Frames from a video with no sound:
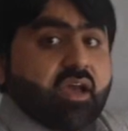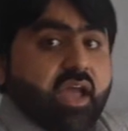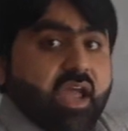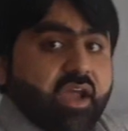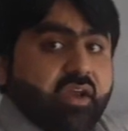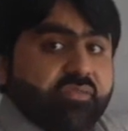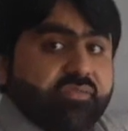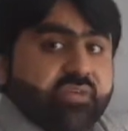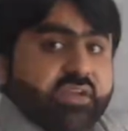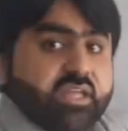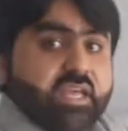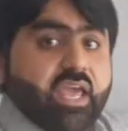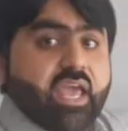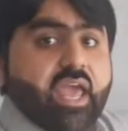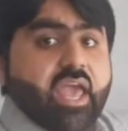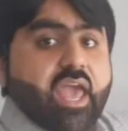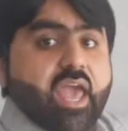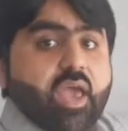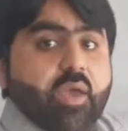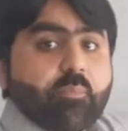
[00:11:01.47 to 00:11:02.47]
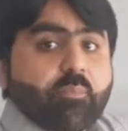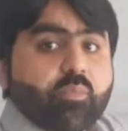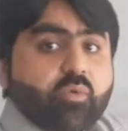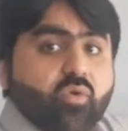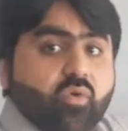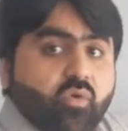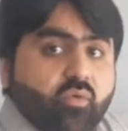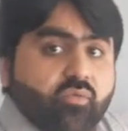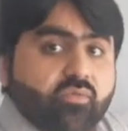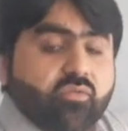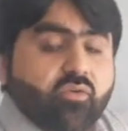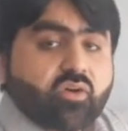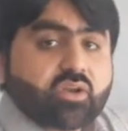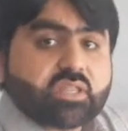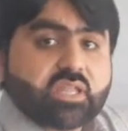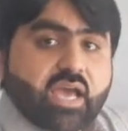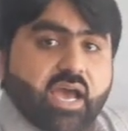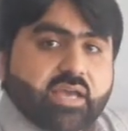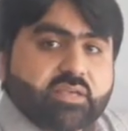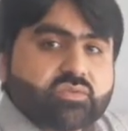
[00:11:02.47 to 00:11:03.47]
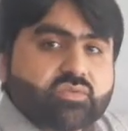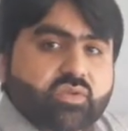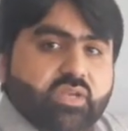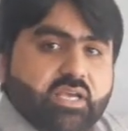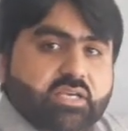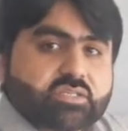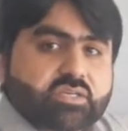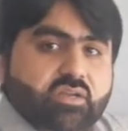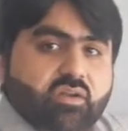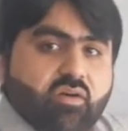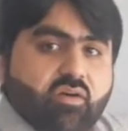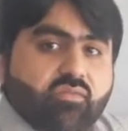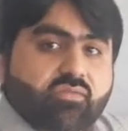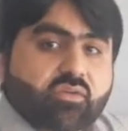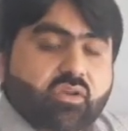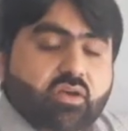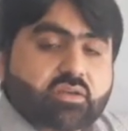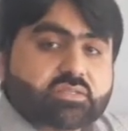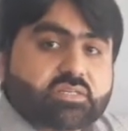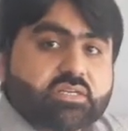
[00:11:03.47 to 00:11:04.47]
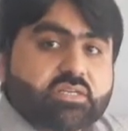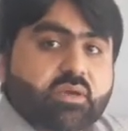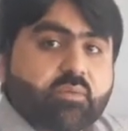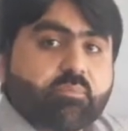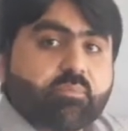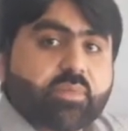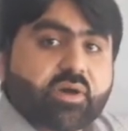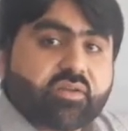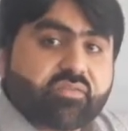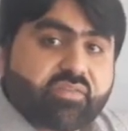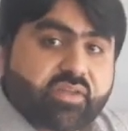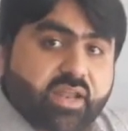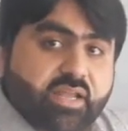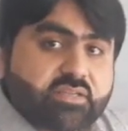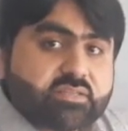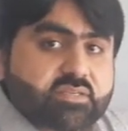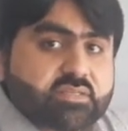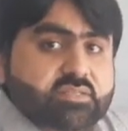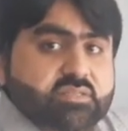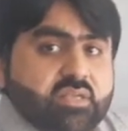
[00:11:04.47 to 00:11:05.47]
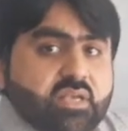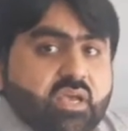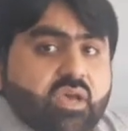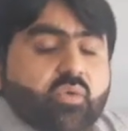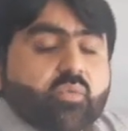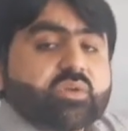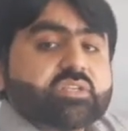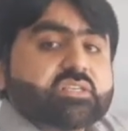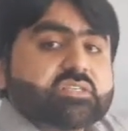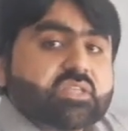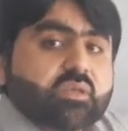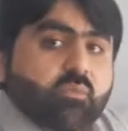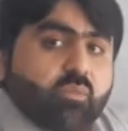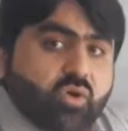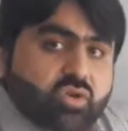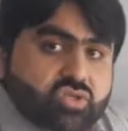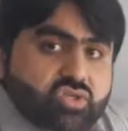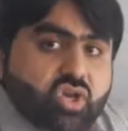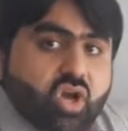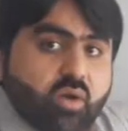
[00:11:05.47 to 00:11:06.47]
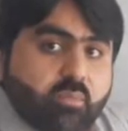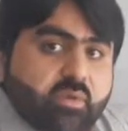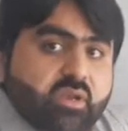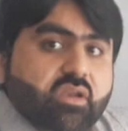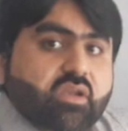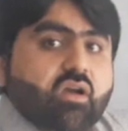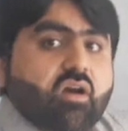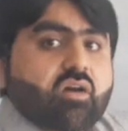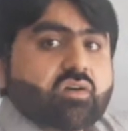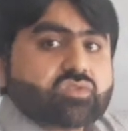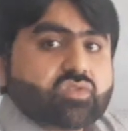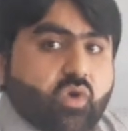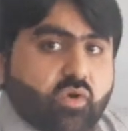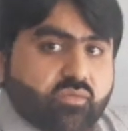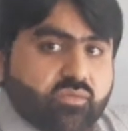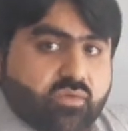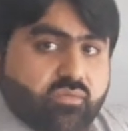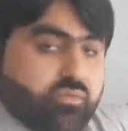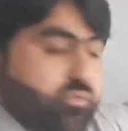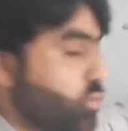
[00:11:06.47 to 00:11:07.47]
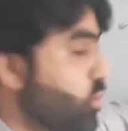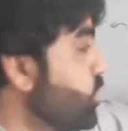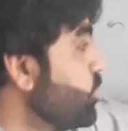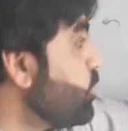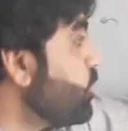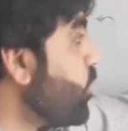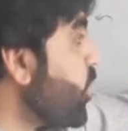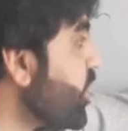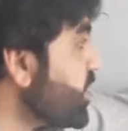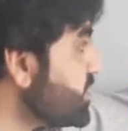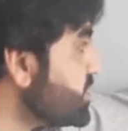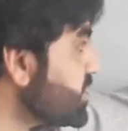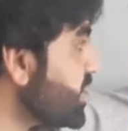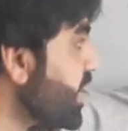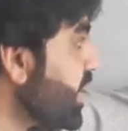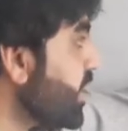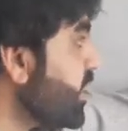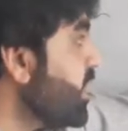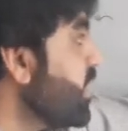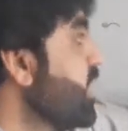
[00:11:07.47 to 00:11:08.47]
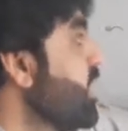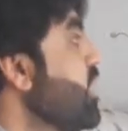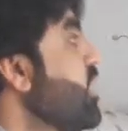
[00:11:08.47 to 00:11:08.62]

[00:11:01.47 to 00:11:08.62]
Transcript: FDA approved for the isolation of clostridium perfringens, which is the most common cause of the food poisoning,